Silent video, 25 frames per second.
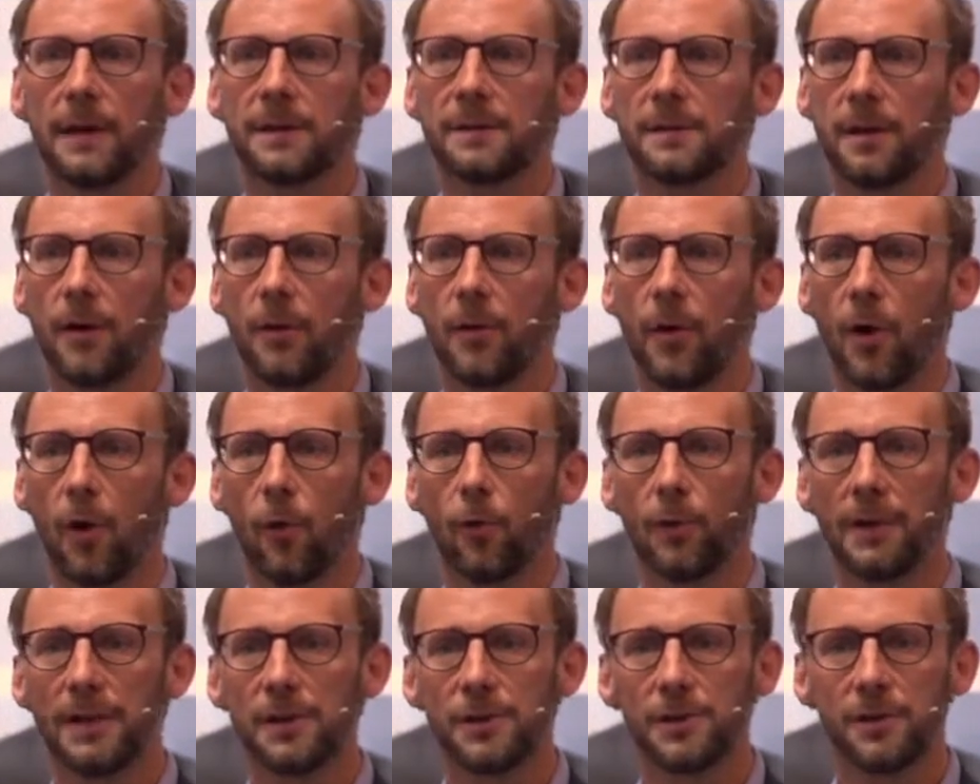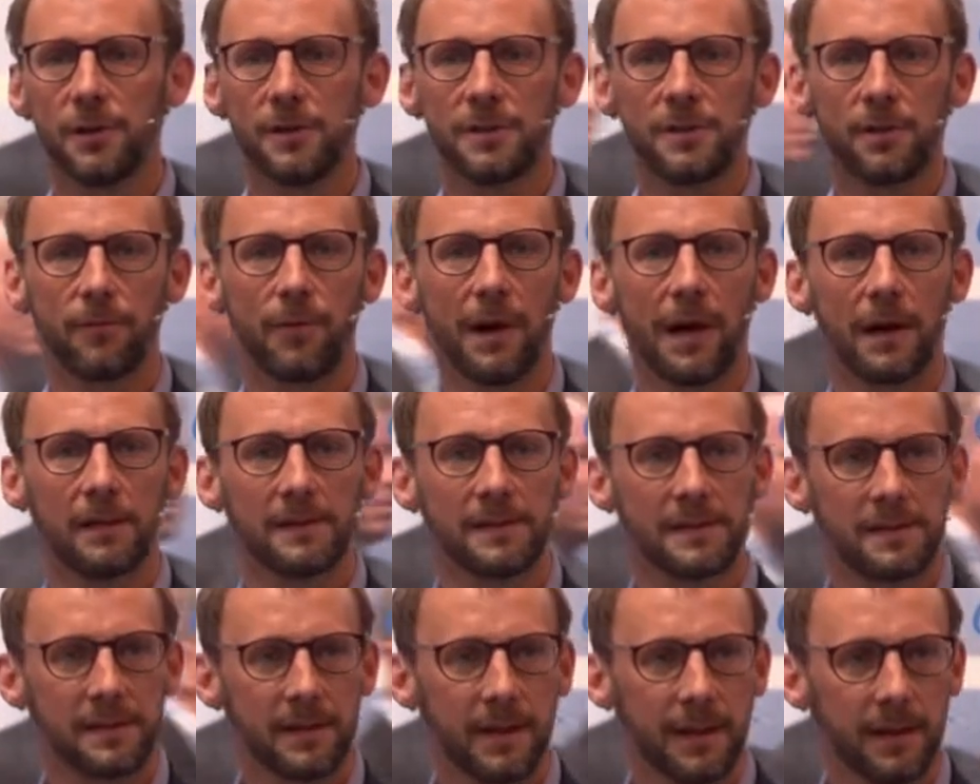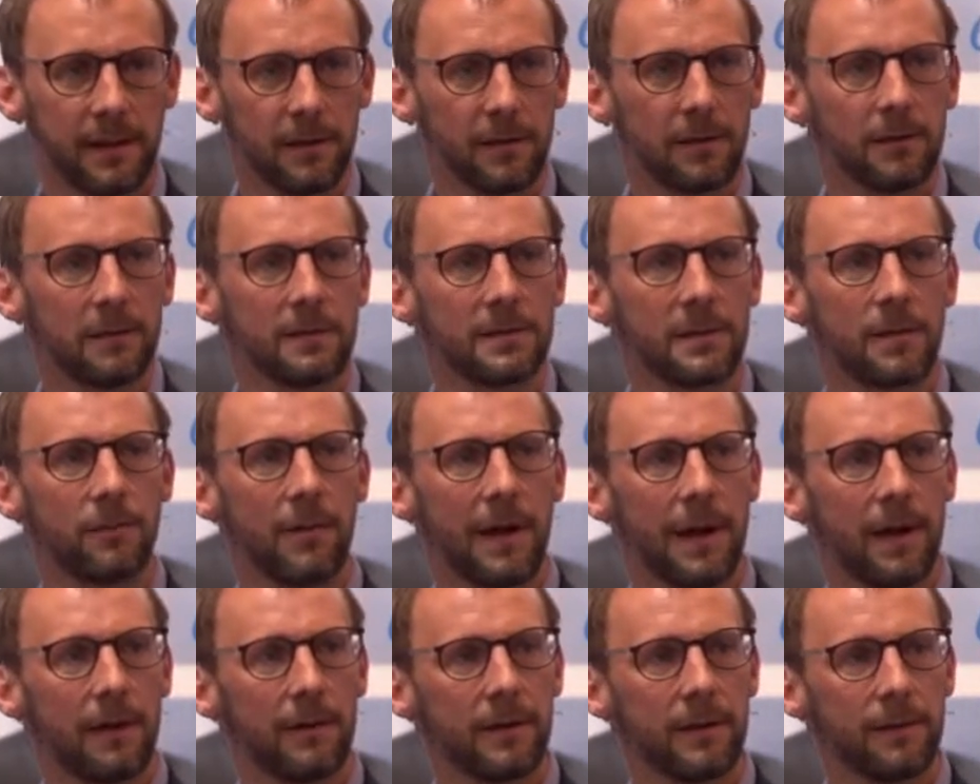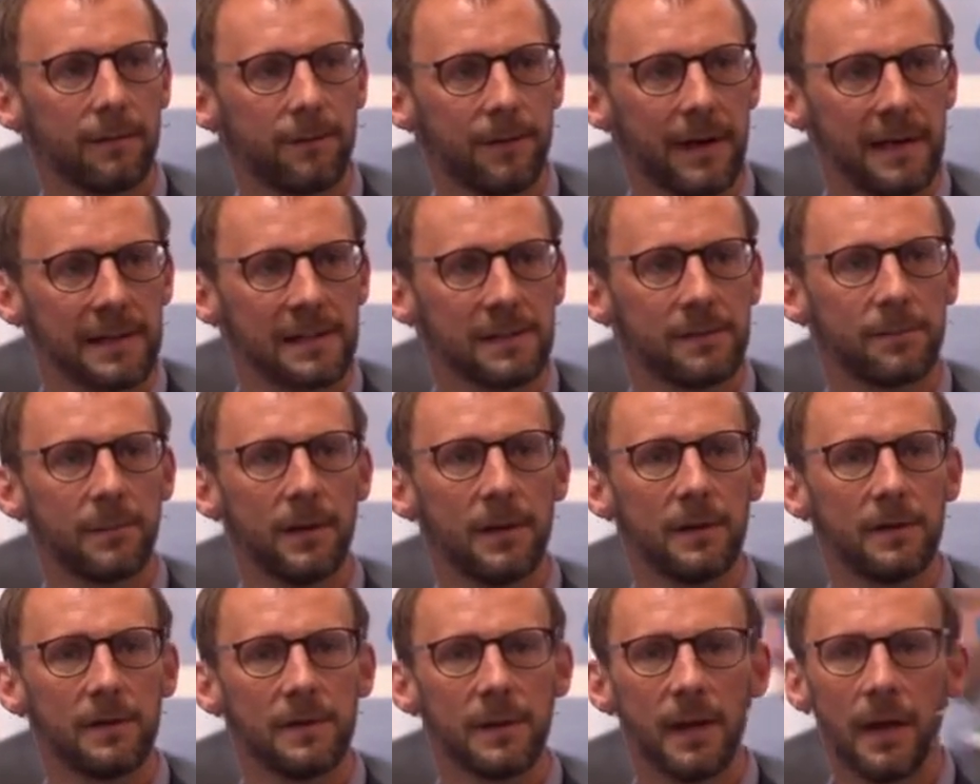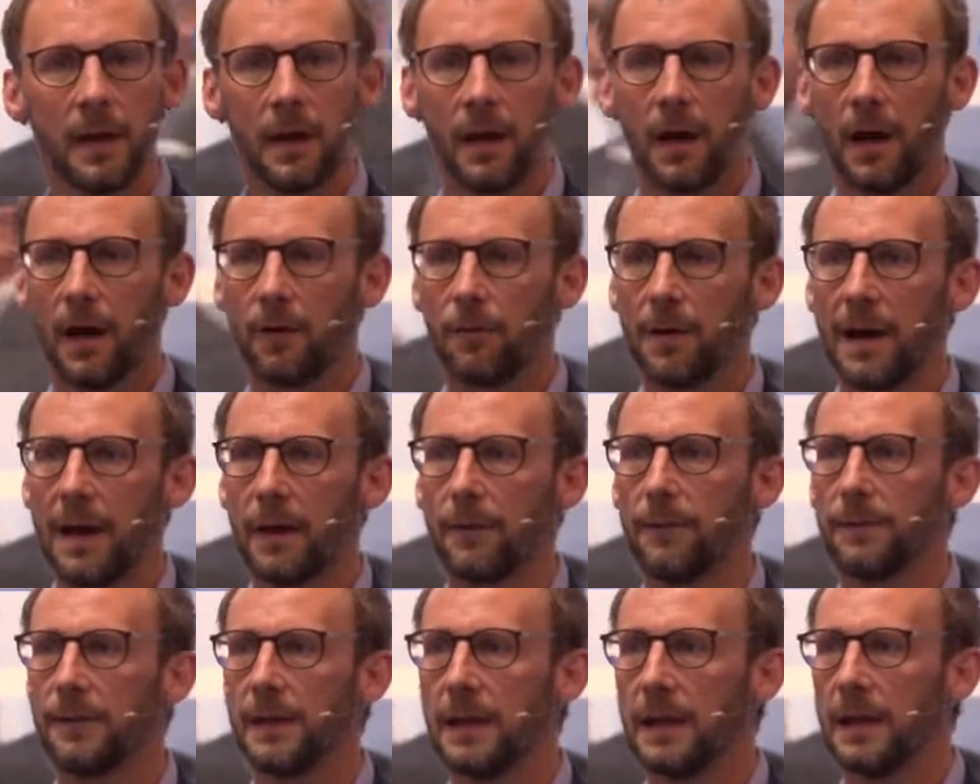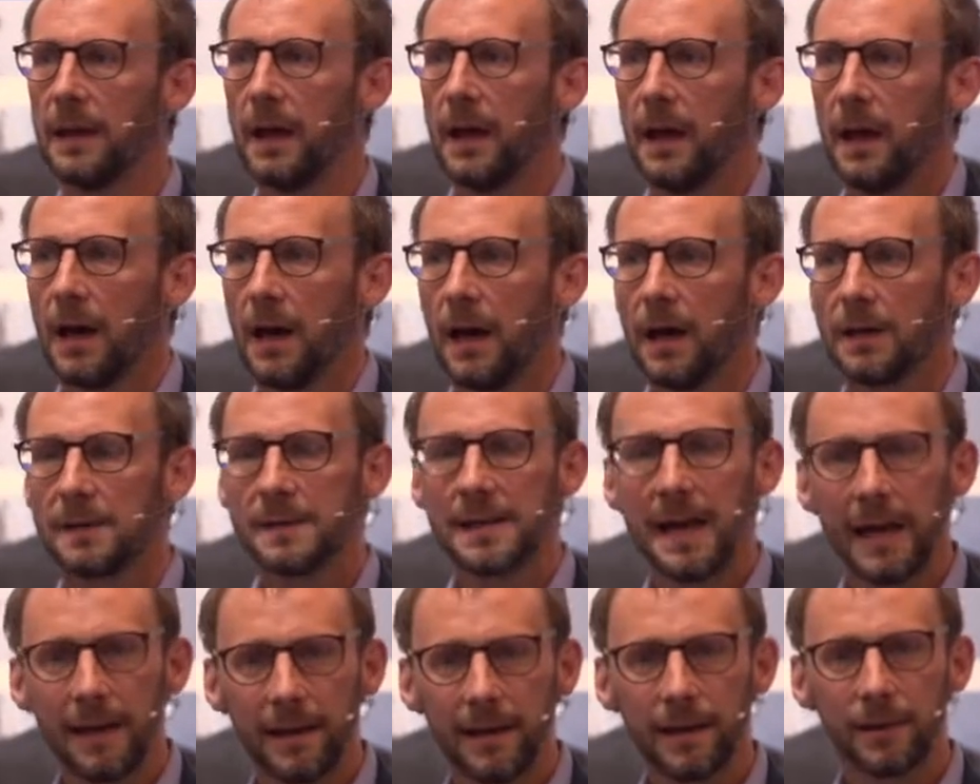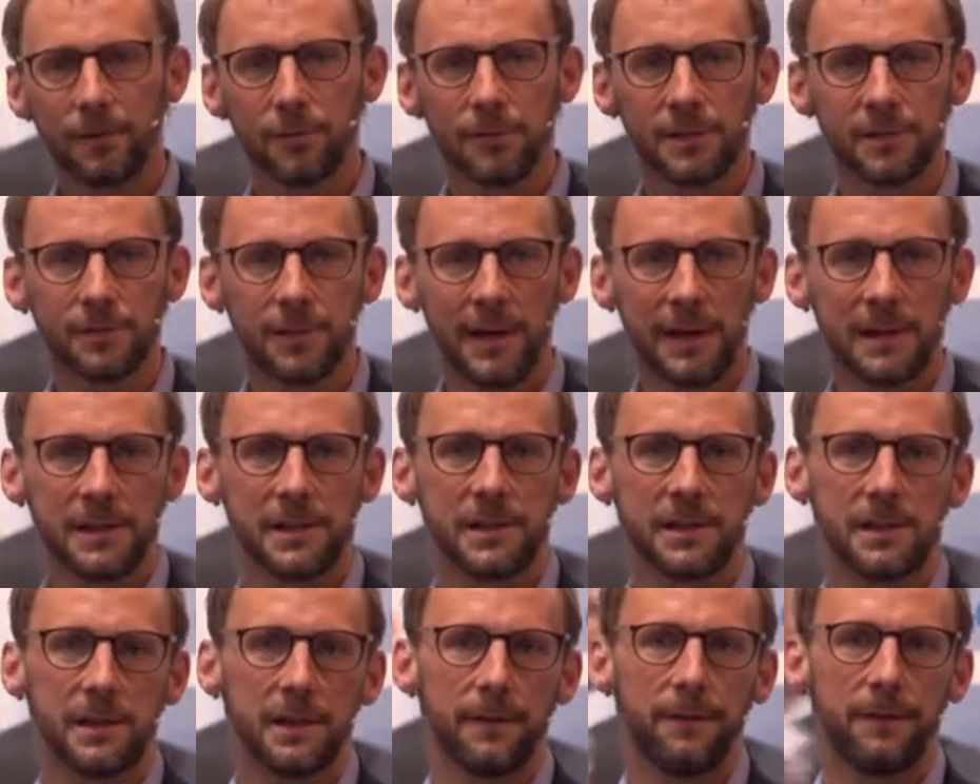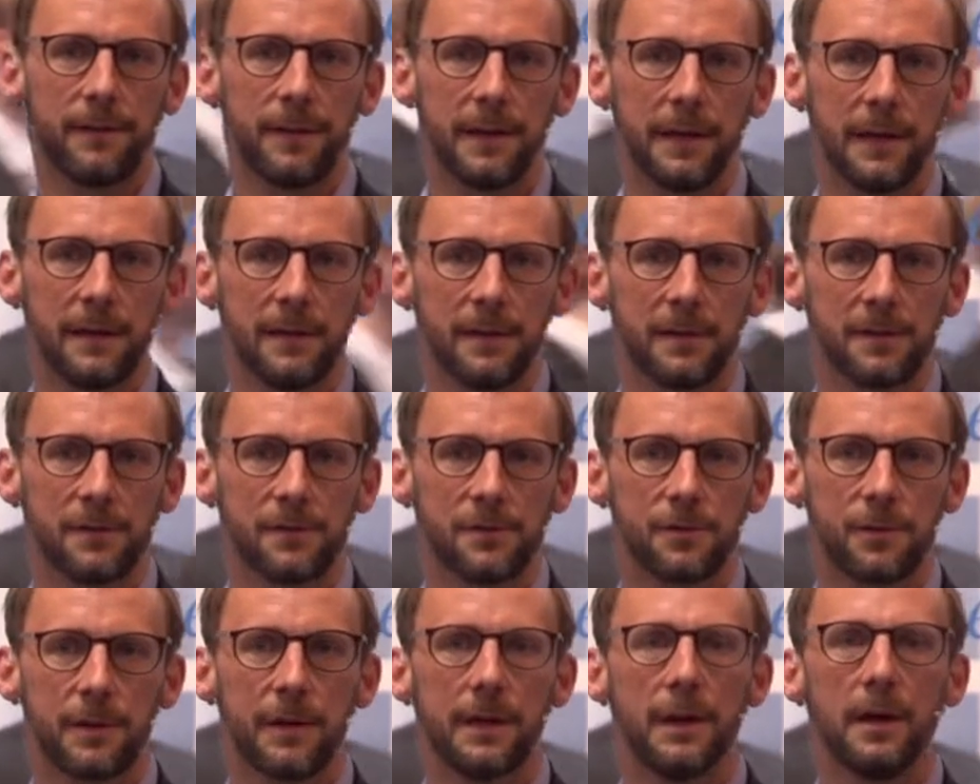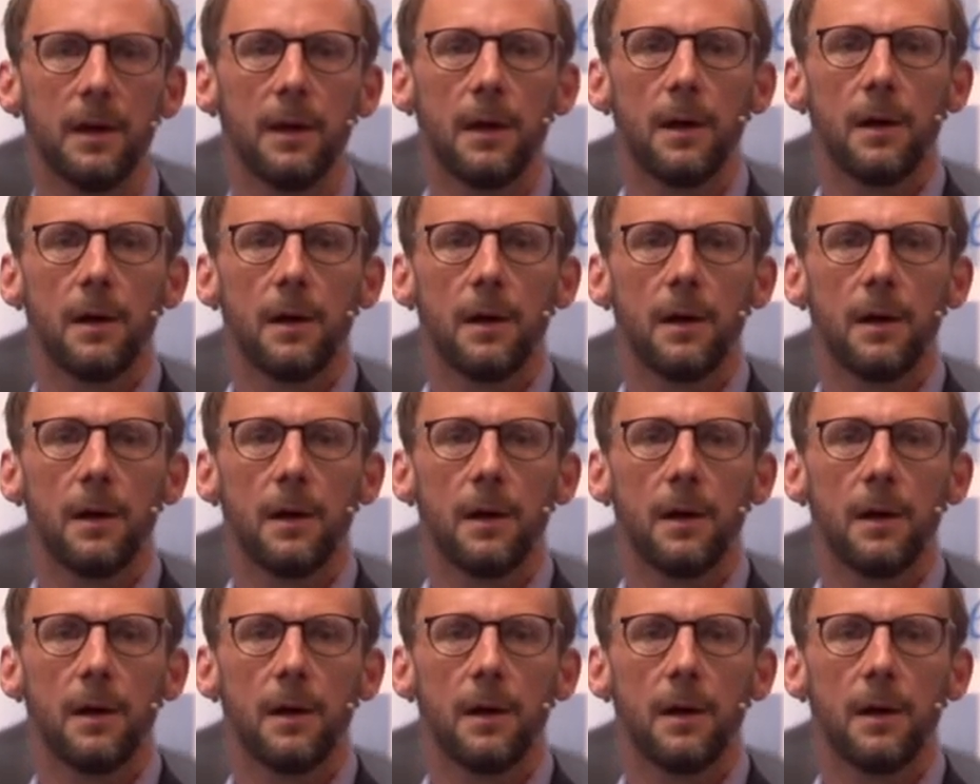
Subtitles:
So the whole issues around skills, around investment, around the technical strategy for the industry,